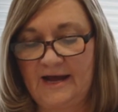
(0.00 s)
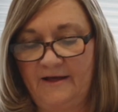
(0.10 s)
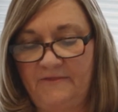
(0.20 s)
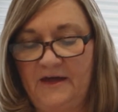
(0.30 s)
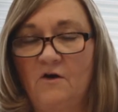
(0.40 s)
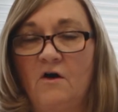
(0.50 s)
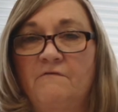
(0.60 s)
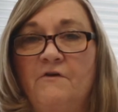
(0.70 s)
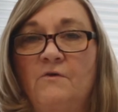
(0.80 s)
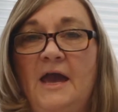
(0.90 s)
And then
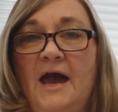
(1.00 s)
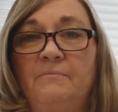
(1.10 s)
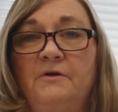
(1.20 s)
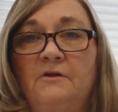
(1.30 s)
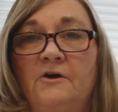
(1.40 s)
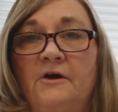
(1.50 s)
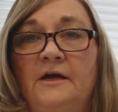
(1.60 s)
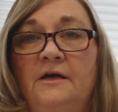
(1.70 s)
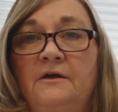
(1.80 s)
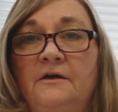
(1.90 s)
our
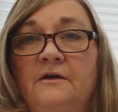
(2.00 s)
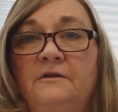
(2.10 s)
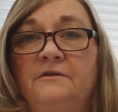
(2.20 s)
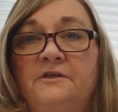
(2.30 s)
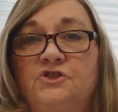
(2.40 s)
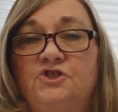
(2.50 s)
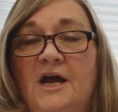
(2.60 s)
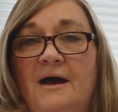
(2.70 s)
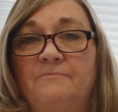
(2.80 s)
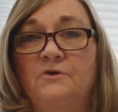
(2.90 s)
vocabulary this
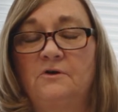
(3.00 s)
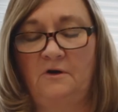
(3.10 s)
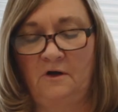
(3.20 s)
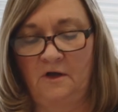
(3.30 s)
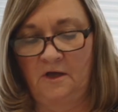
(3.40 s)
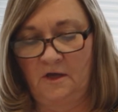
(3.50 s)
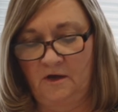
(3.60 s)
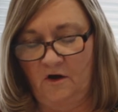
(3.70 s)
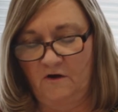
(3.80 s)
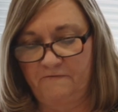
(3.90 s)
chapter,
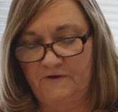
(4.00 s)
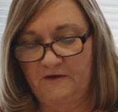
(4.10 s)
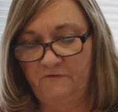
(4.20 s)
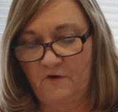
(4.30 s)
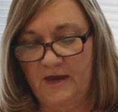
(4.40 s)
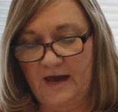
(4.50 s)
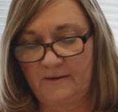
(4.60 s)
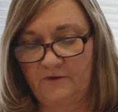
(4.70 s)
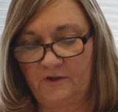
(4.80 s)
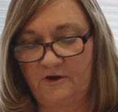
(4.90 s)
our faith
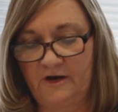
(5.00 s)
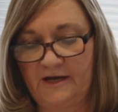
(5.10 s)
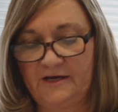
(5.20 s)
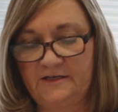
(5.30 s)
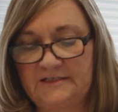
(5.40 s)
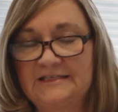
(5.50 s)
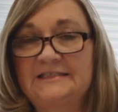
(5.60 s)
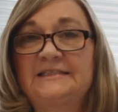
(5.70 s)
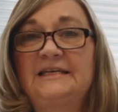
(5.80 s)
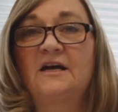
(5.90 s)
vocabulary, is
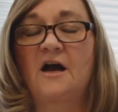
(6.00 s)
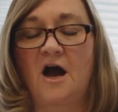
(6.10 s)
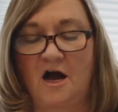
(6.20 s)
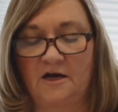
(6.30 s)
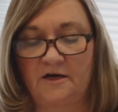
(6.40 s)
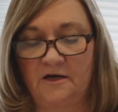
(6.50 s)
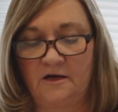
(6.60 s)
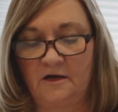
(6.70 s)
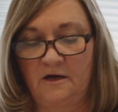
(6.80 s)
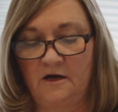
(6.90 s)
synagogue,
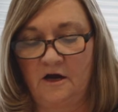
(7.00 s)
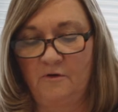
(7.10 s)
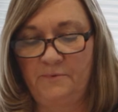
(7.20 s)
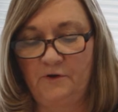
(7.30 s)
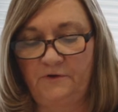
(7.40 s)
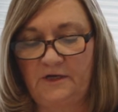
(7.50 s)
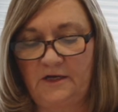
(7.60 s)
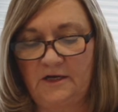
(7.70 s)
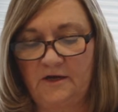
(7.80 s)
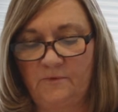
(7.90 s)
a
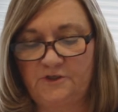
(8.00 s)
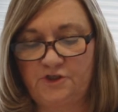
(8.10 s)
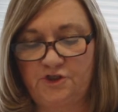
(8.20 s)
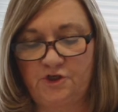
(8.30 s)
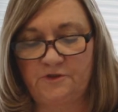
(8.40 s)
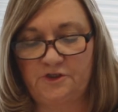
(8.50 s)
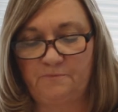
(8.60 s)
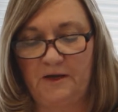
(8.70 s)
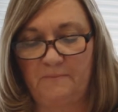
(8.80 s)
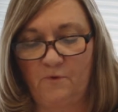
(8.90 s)
building in which
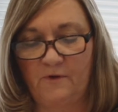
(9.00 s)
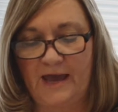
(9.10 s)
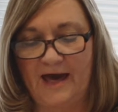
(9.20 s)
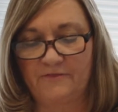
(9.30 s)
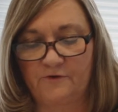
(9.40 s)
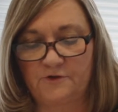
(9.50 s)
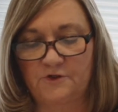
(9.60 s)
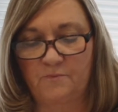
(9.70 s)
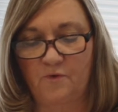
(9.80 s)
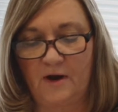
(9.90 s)
Jewish people gather
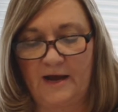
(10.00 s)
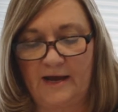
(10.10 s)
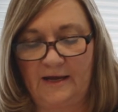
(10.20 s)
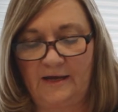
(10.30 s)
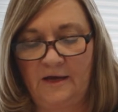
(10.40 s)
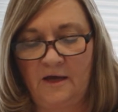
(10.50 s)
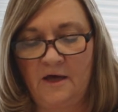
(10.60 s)
to pray